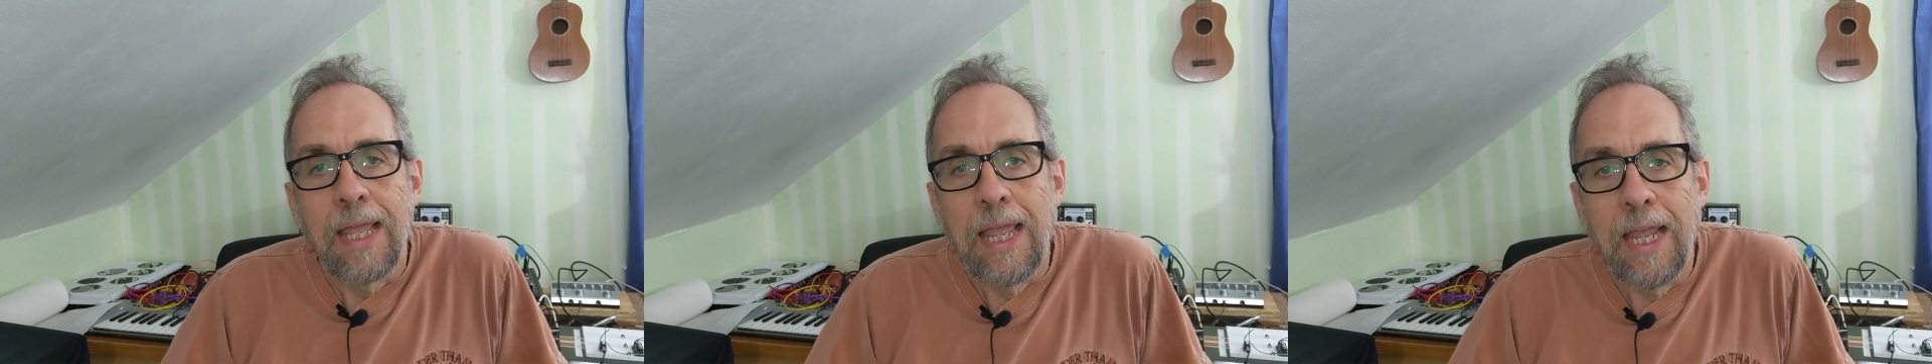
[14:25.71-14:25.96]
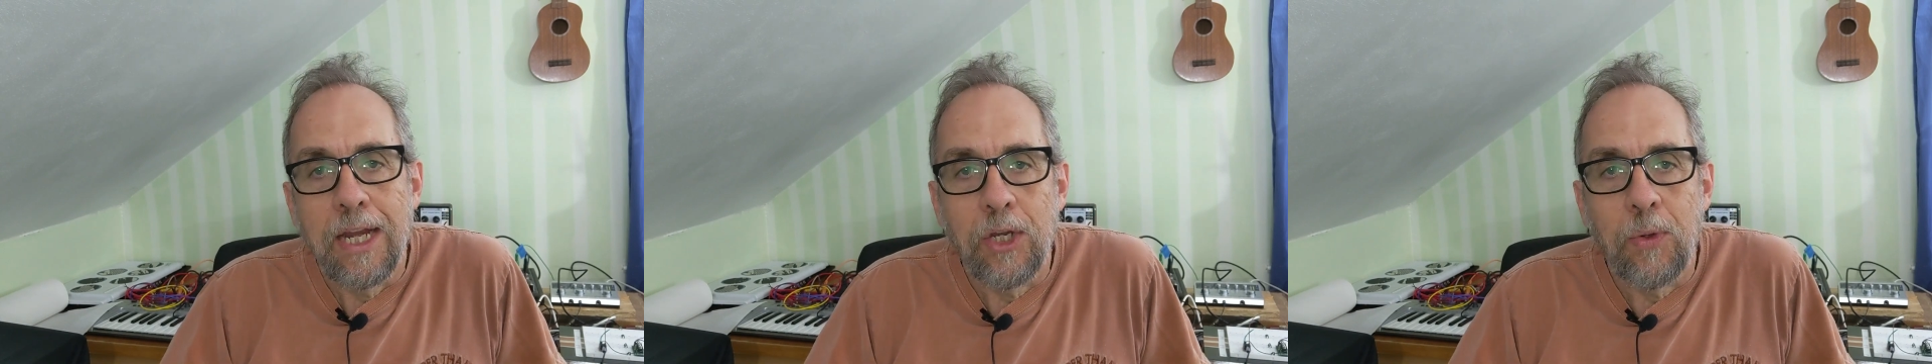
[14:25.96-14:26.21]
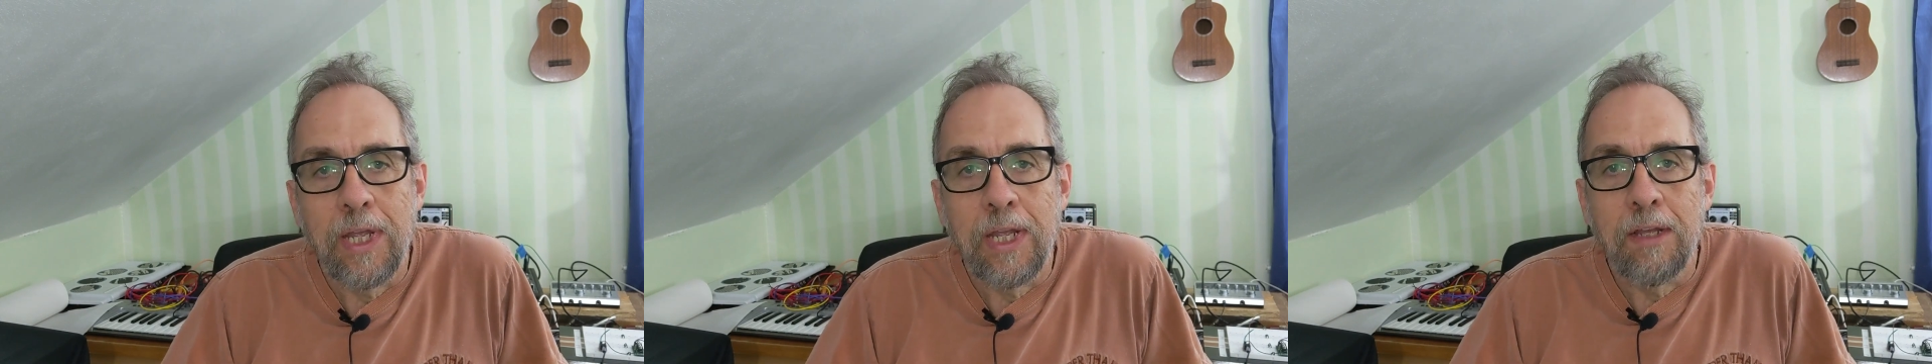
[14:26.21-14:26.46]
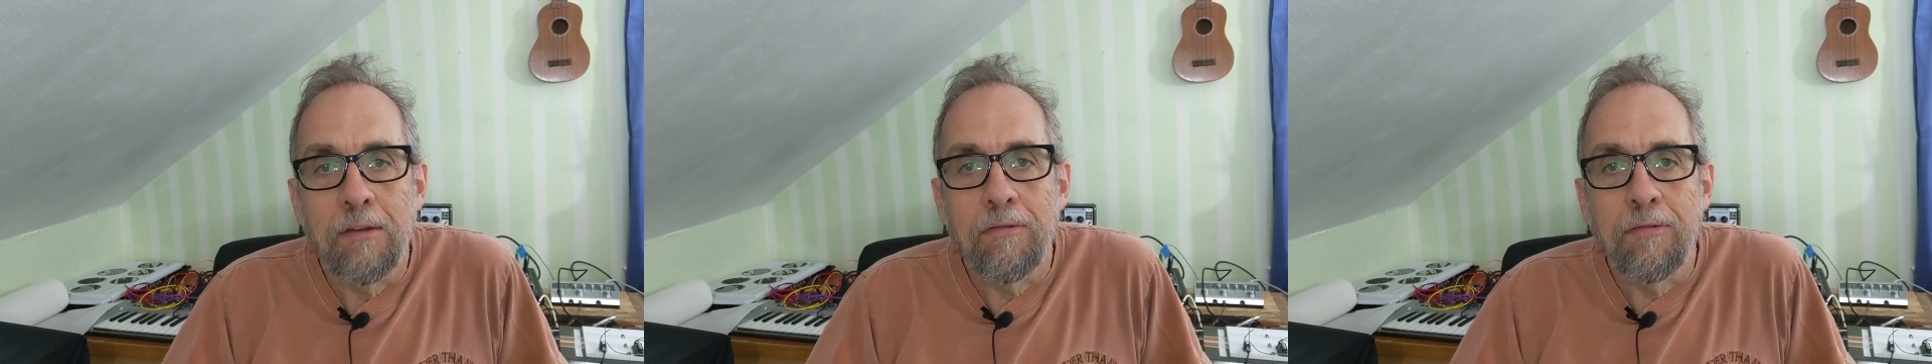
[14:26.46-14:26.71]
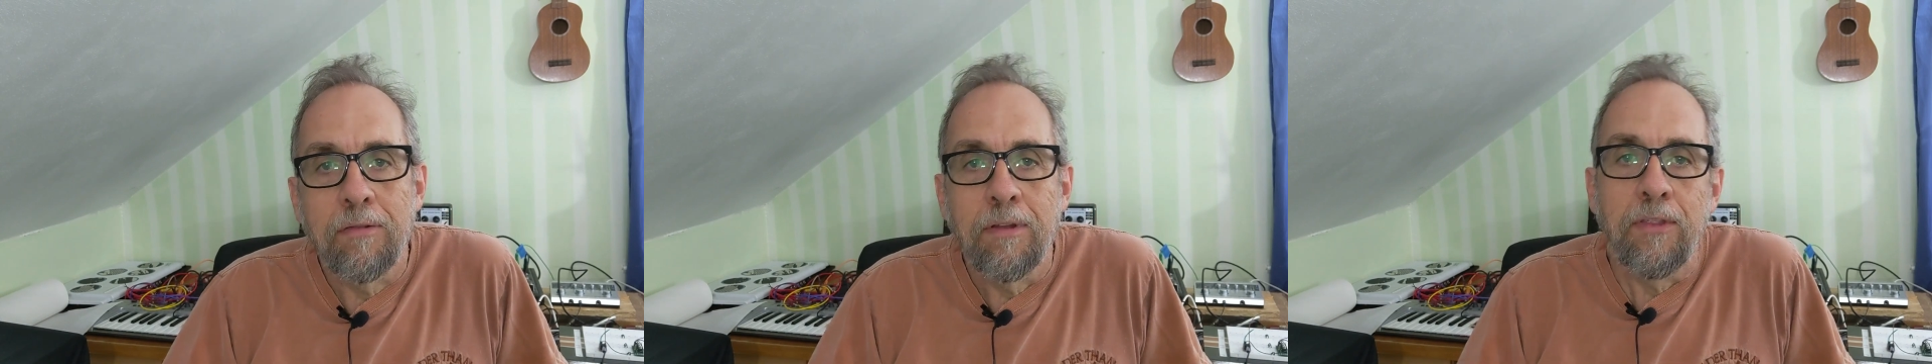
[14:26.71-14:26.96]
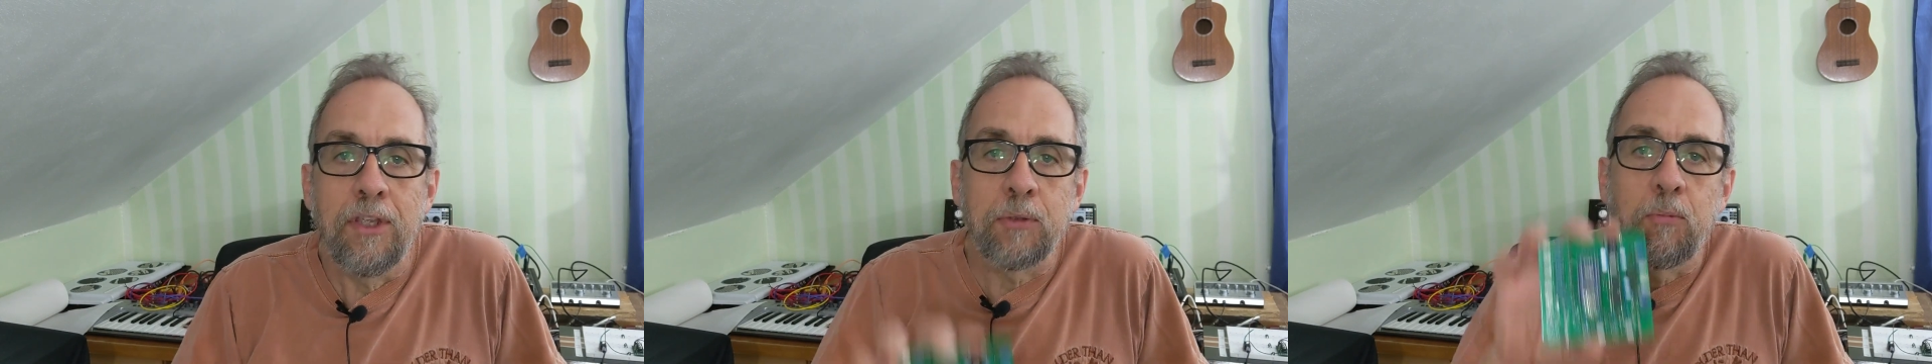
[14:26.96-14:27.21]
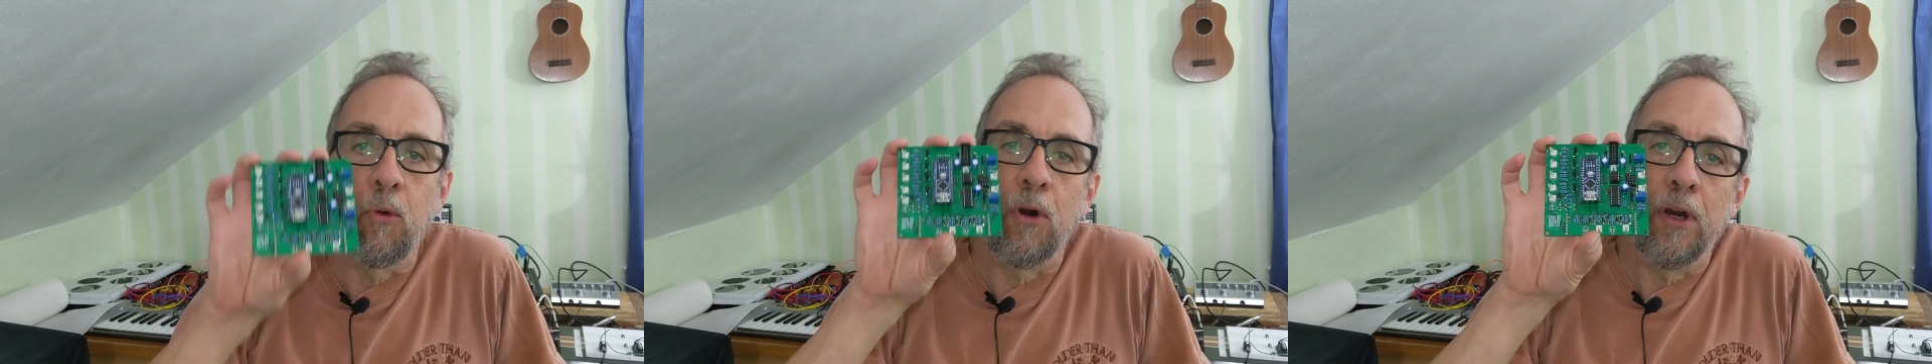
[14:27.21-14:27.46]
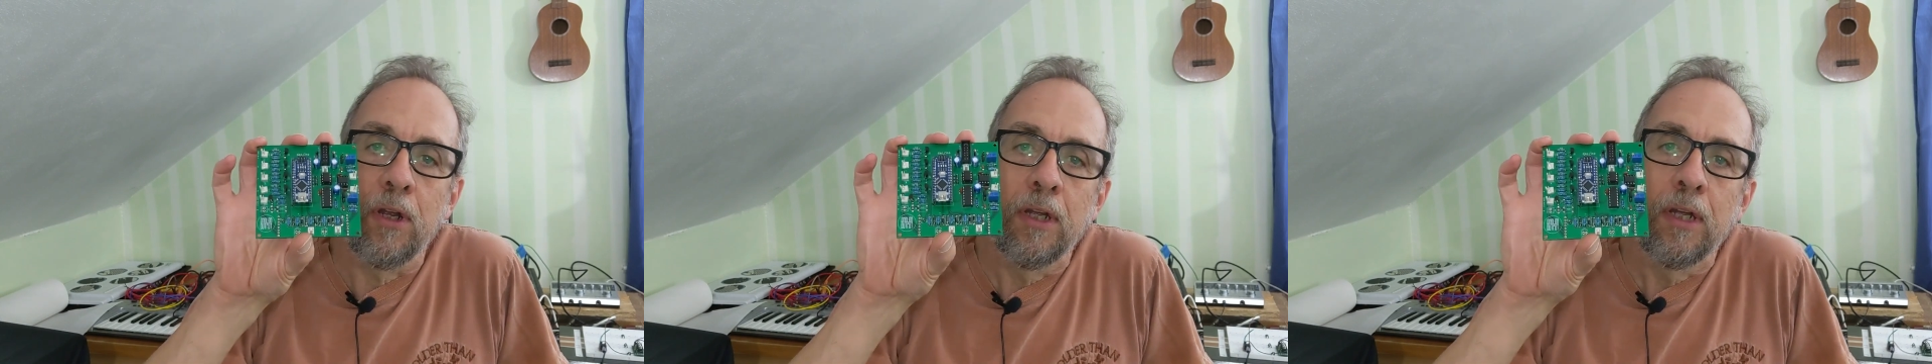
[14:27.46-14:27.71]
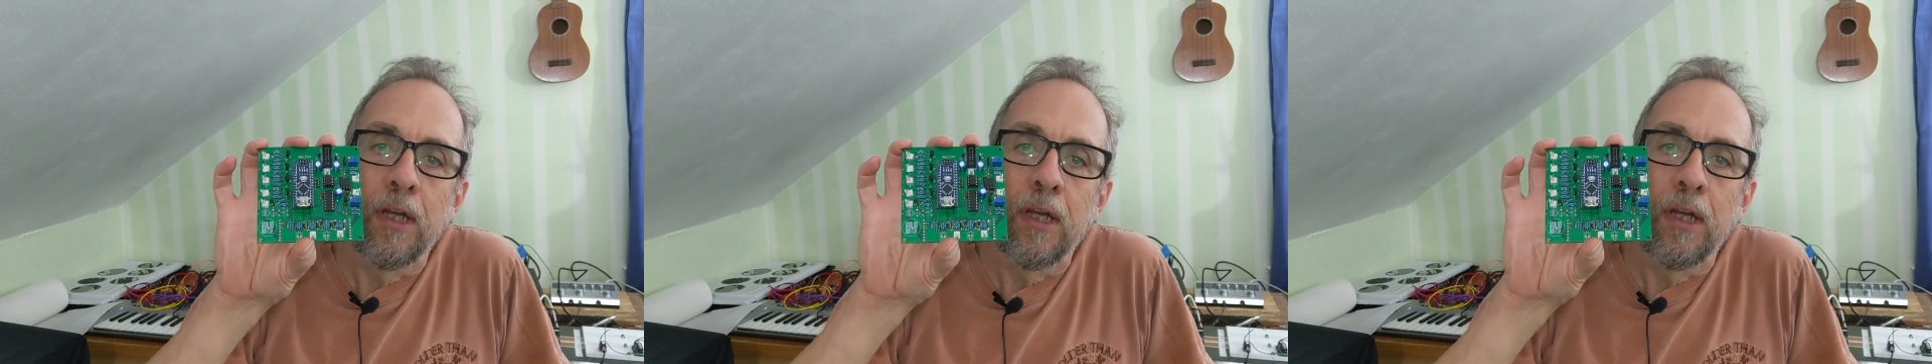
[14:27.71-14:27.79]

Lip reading: And you have this board,